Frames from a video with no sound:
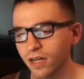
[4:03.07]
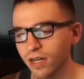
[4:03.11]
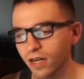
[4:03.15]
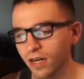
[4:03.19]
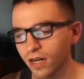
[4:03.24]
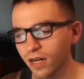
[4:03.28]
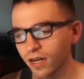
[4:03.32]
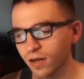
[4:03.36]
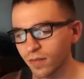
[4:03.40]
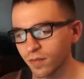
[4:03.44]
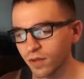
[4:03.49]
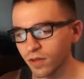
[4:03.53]

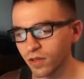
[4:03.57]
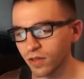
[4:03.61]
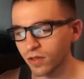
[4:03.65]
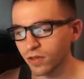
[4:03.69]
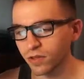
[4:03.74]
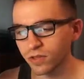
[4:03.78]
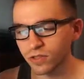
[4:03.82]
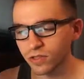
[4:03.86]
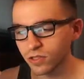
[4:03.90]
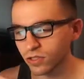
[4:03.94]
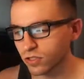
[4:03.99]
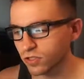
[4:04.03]

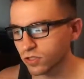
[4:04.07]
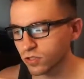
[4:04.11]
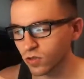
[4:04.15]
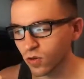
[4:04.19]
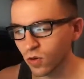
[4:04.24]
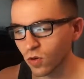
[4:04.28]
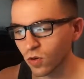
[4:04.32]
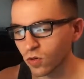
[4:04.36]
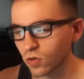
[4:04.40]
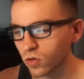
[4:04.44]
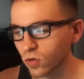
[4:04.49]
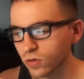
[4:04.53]
it just
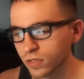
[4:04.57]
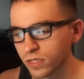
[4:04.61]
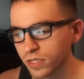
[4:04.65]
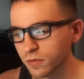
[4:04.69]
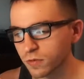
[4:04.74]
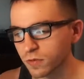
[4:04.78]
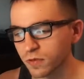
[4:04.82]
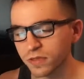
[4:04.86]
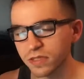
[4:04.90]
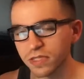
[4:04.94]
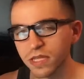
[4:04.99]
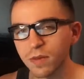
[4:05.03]
so closely
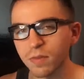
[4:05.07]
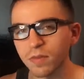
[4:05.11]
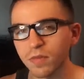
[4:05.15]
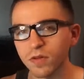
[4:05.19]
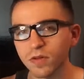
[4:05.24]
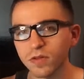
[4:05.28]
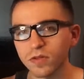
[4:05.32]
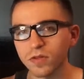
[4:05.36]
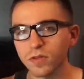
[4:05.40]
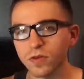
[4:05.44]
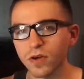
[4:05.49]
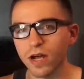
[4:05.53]

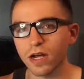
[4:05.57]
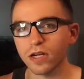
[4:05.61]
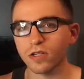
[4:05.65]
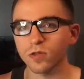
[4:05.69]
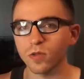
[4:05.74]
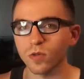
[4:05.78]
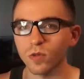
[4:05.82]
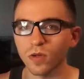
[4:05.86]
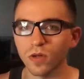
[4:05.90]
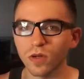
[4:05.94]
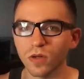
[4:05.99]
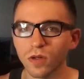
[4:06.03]
resembles her
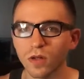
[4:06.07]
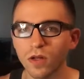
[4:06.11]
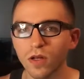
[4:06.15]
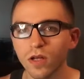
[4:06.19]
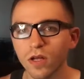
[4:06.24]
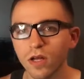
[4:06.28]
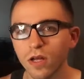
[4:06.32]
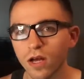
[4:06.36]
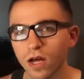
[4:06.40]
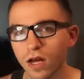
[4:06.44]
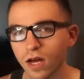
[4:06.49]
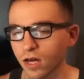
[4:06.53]
actual
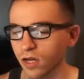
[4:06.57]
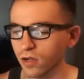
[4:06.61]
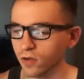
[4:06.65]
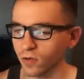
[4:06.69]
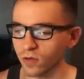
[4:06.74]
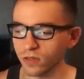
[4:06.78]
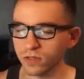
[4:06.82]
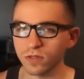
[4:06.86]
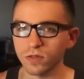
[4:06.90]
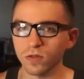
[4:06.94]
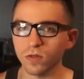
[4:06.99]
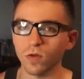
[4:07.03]

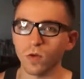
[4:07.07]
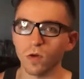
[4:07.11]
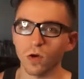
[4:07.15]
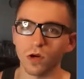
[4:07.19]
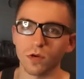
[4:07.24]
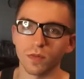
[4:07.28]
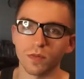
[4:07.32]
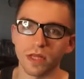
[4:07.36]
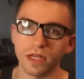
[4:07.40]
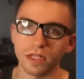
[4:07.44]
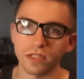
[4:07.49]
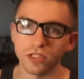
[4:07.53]
crystal
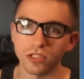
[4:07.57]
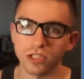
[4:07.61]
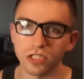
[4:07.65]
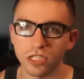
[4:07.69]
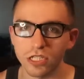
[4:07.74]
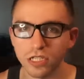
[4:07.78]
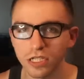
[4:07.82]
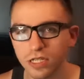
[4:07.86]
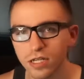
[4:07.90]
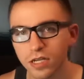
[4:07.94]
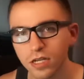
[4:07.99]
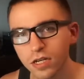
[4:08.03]
orb that
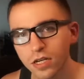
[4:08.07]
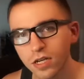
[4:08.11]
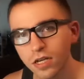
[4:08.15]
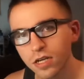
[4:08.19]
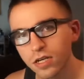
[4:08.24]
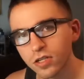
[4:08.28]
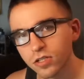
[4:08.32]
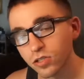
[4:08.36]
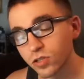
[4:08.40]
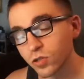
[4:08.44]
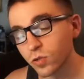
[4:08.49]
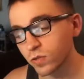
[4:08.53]
she
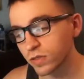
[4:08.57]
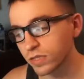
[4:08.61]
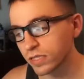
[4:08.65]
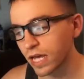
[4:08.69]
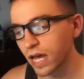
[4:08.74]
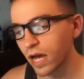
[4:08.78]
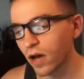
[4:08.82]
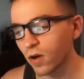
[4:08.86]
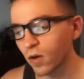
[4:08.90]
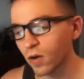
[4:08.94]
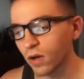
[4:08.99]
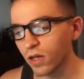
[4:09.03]
shoots
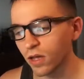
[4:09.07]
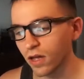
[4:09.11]
out.